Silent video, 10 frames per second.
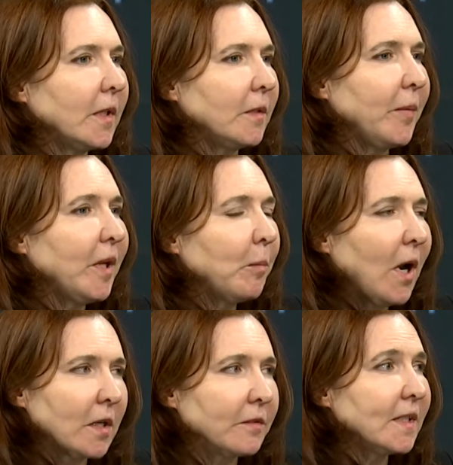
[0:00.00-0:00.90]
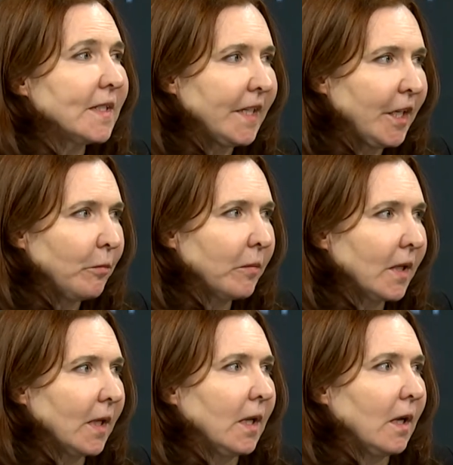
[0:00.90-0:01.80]
Being part of a team
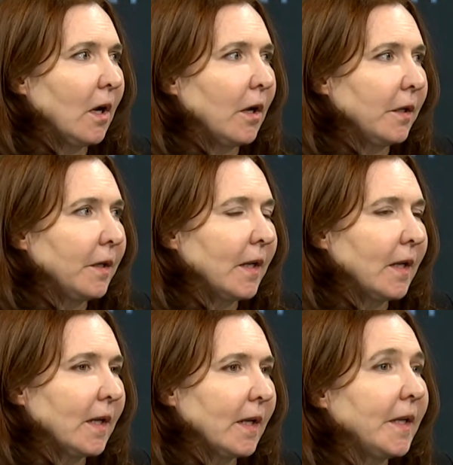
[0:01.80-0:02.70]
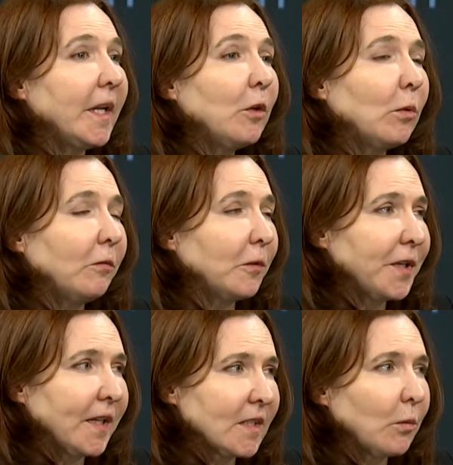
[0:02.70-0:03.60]
on an equal
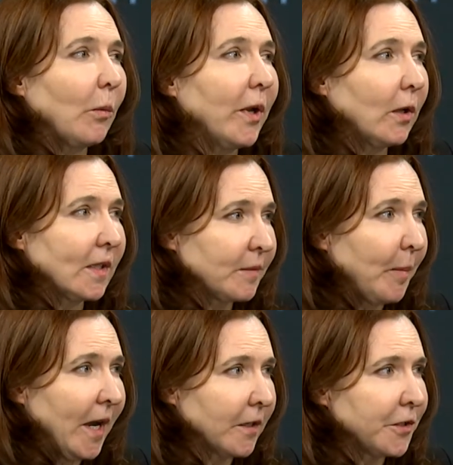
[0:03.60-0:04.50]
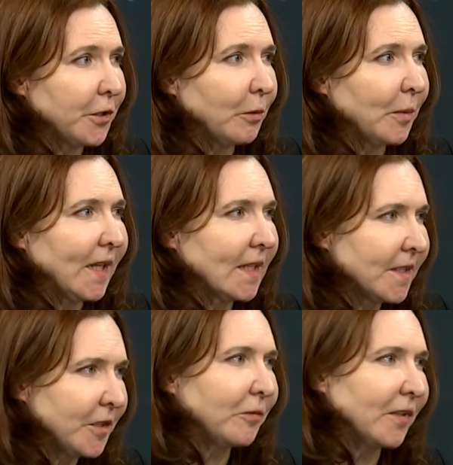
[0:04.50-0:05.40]
footing is what we all aspire to, but that's
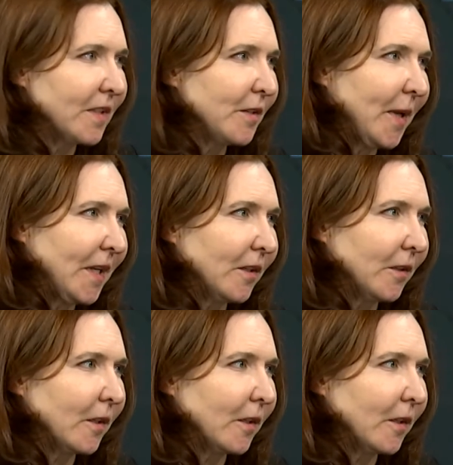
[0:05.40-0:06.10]
different depending on the